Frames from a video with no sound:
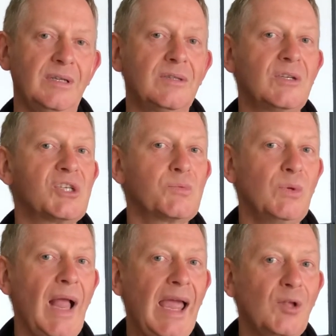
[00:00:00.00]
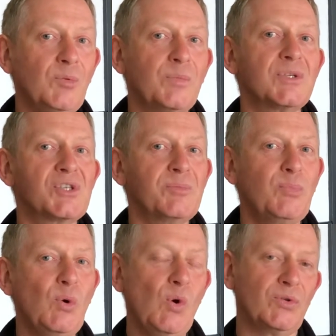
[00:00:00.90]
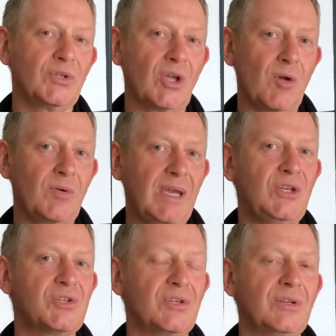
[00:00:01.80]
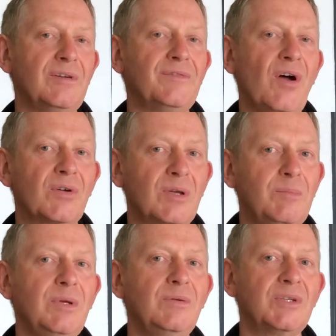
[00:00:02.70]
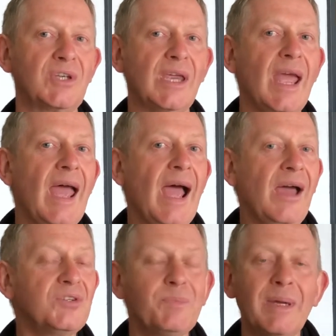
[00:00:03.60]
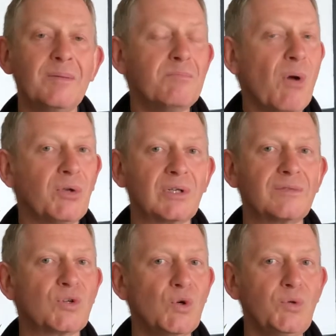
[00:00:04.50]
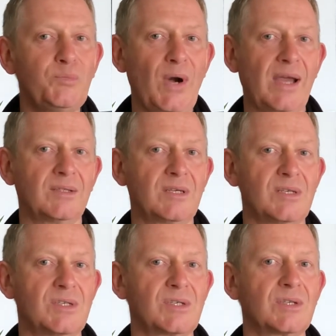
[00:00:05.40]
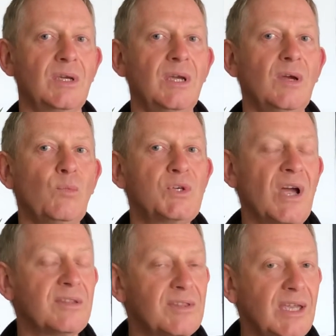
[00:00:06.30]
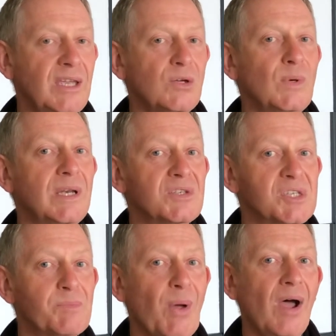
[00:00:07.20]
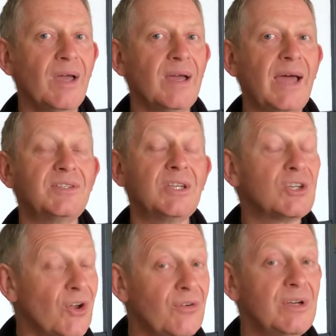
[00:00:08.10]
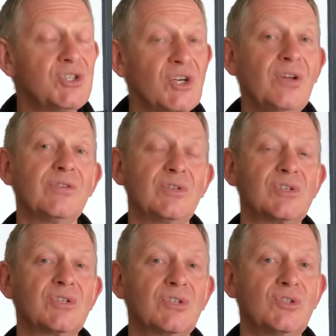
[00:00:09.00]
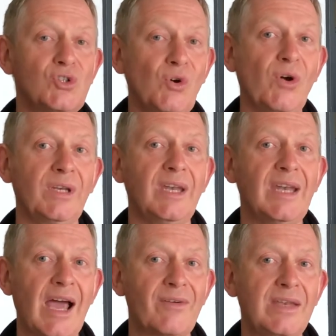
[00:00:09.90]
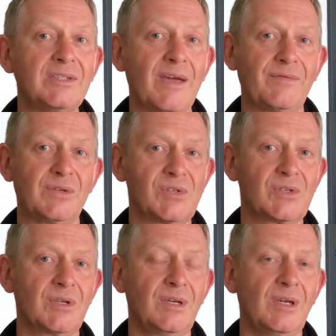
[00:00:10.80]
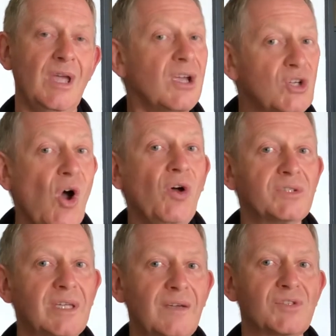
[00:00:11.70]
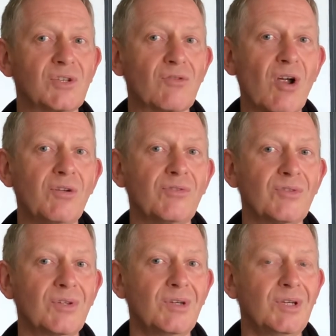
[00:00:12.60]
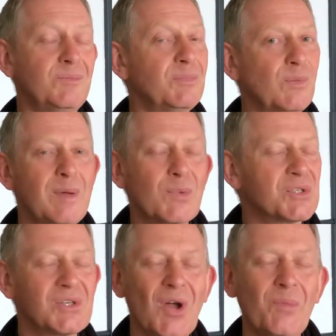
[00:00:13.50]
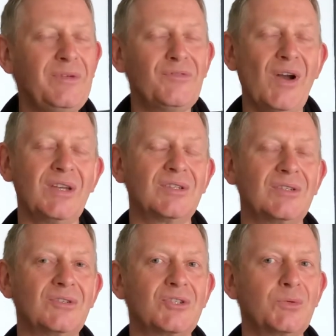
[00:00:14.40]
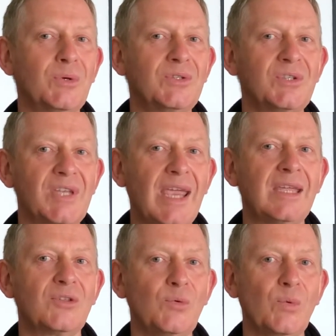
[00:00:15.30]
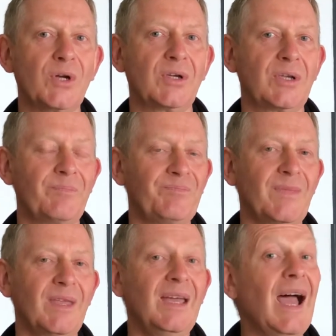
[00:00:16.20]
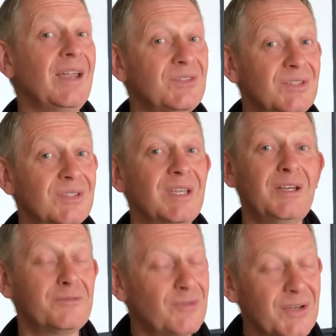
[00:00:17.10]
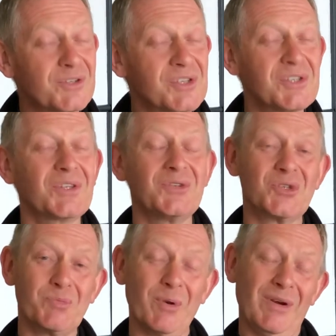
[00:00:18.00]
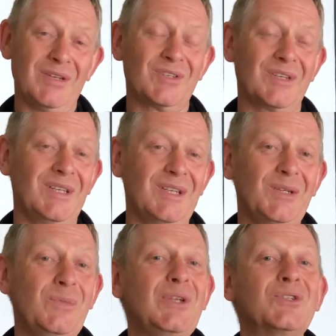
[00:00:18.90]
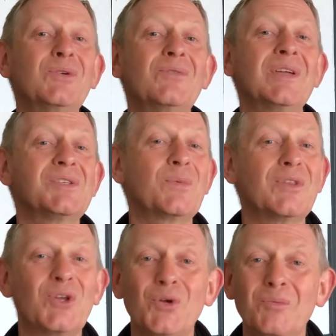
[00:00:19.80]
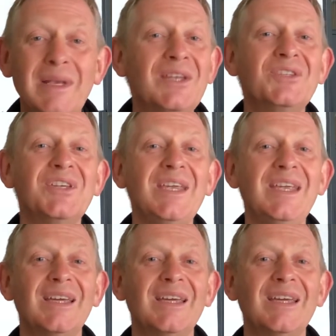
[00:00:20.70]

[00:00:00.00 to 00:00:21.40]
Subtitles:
This will help support the cohesion of our community and be a model of good practice, which I think will inspire and encourage others to join in our endeavours. God gives the growth, but we must not be frightened to undertake the work. And in a Franciscan spirit, we do this with humility